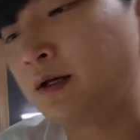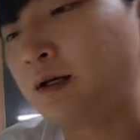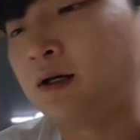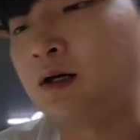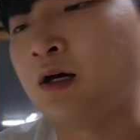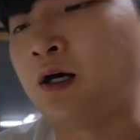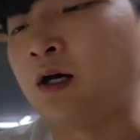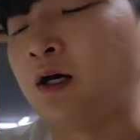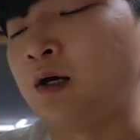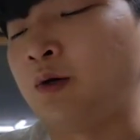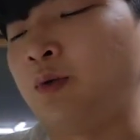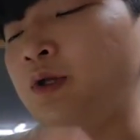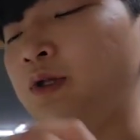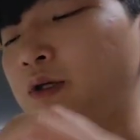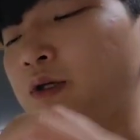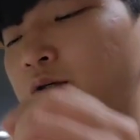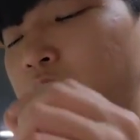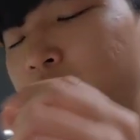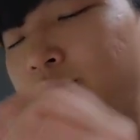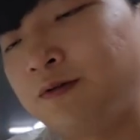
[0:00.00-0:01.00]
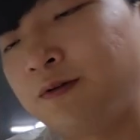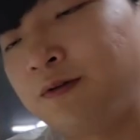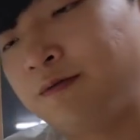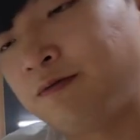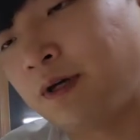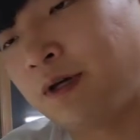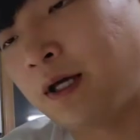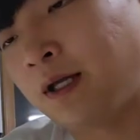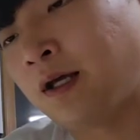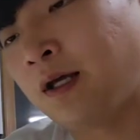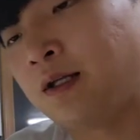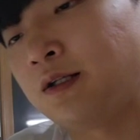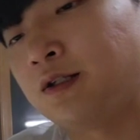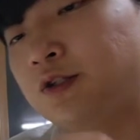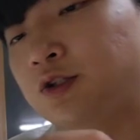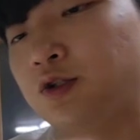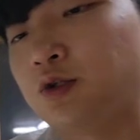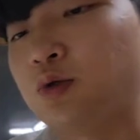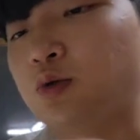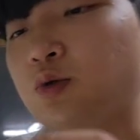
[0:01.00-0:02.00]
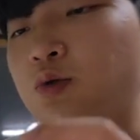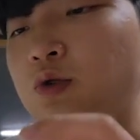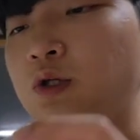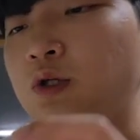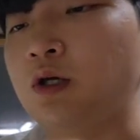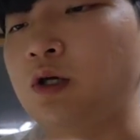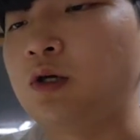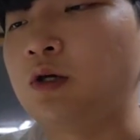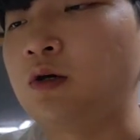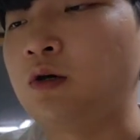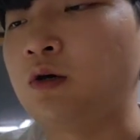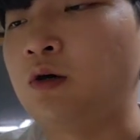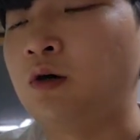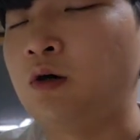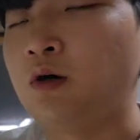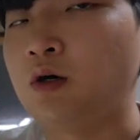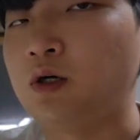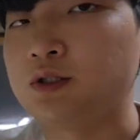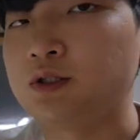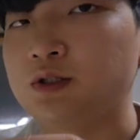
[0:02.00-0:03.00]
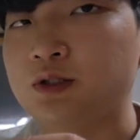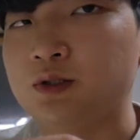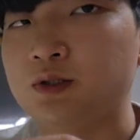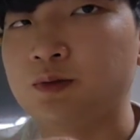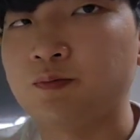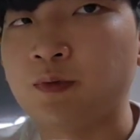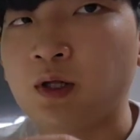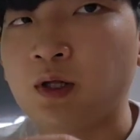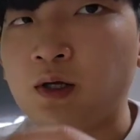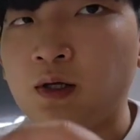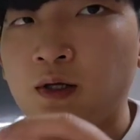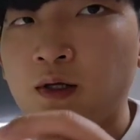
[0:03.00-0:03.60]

when there's FinFET, and so there are some